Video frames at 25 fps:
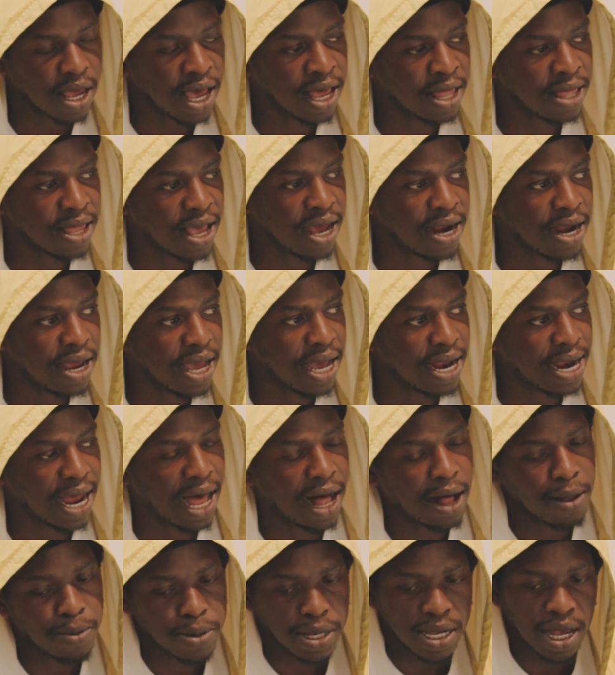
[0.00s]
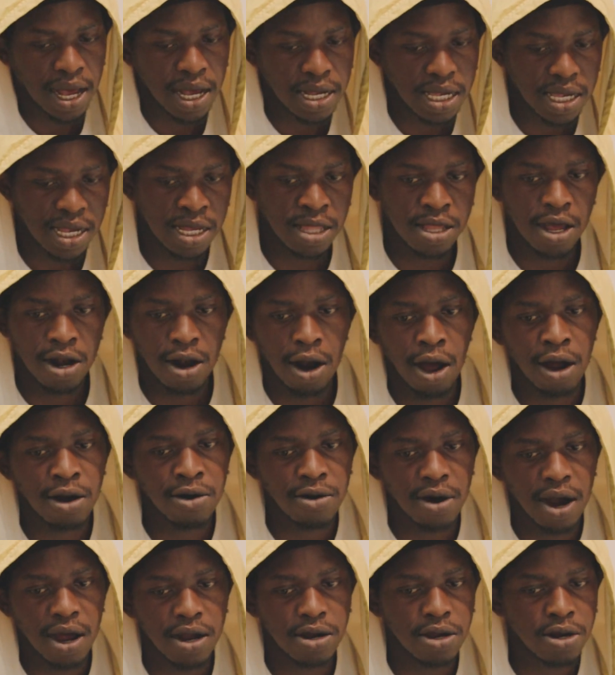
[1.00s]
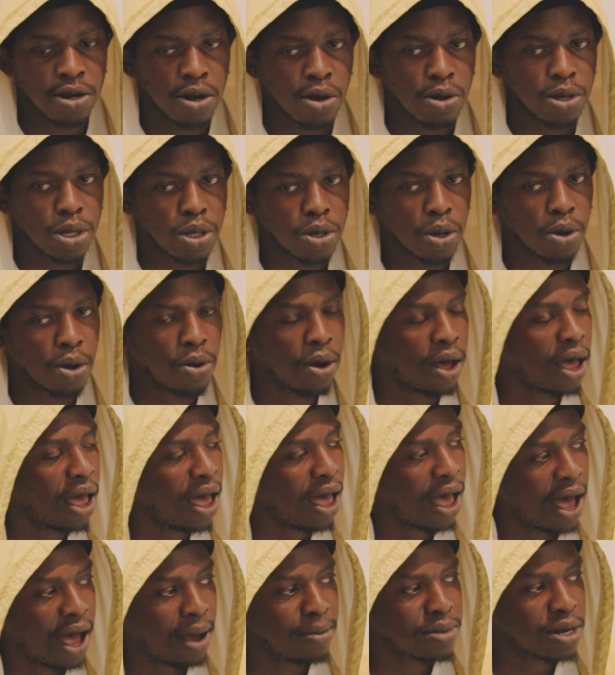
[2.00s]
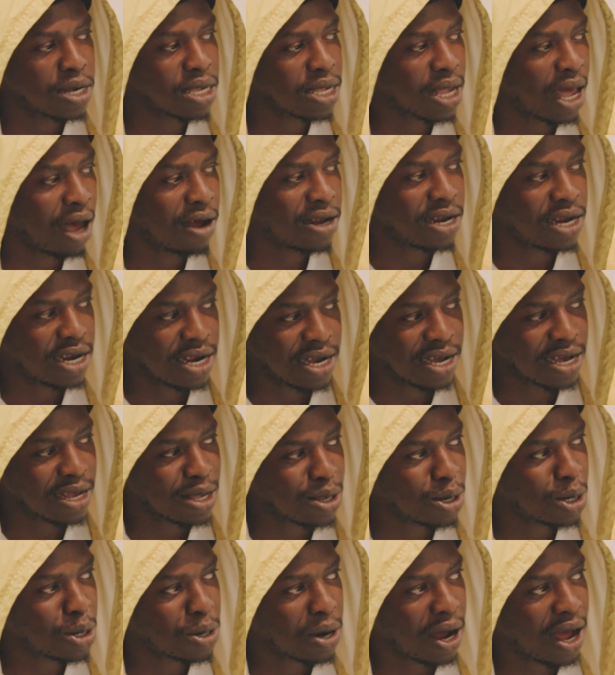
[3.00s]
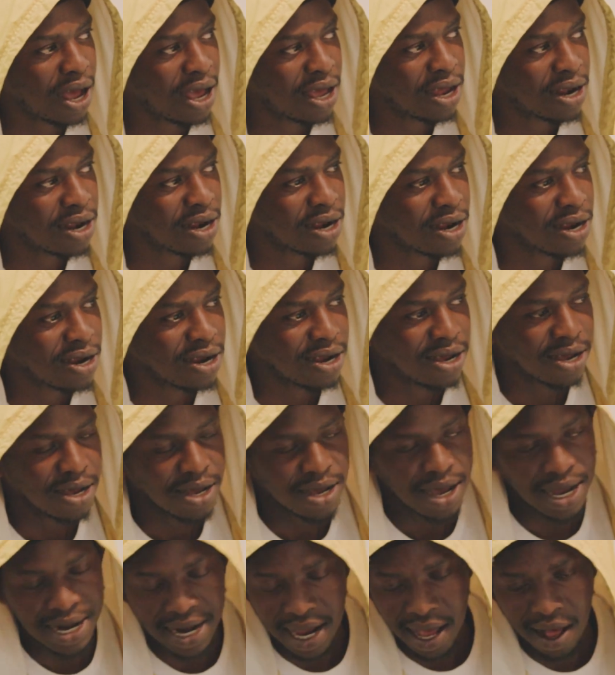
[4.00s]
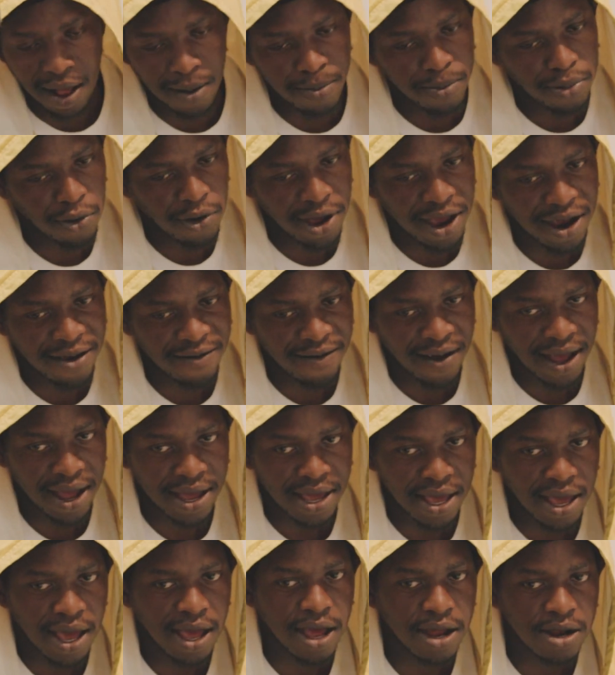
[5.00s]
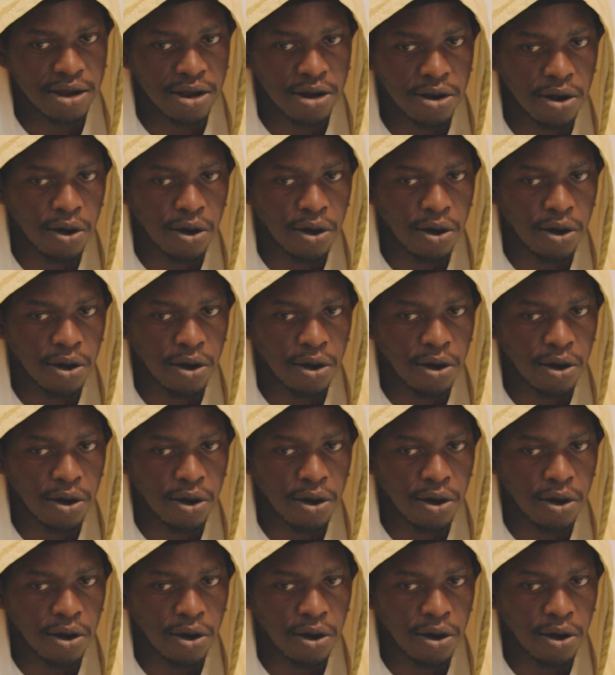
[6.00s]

and then it helps us in the long run, So I'm just out here to try and help wherever I can,